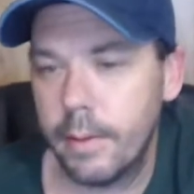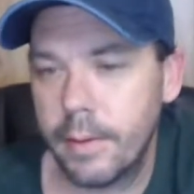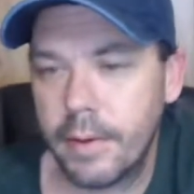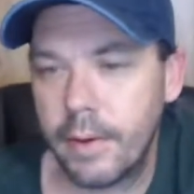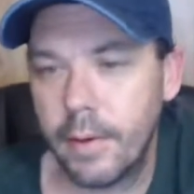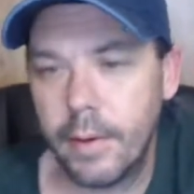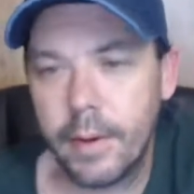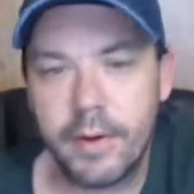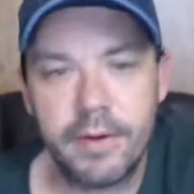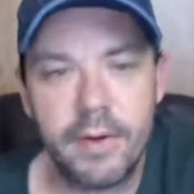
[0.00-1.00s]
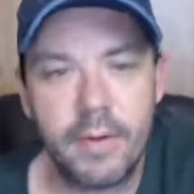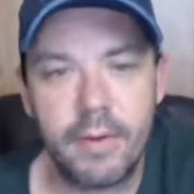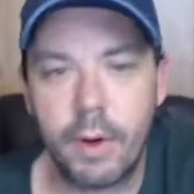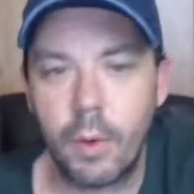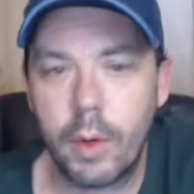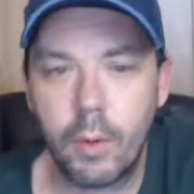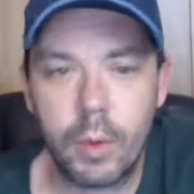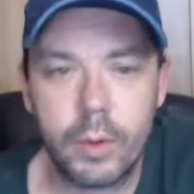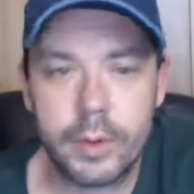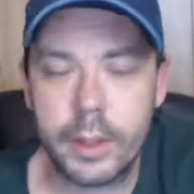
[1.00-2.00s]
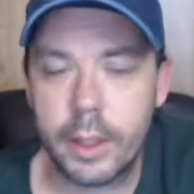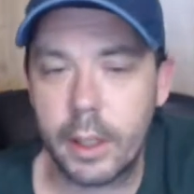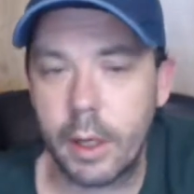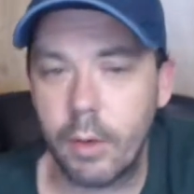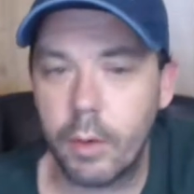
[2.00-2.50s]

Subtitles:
So you just never know where the world's going to go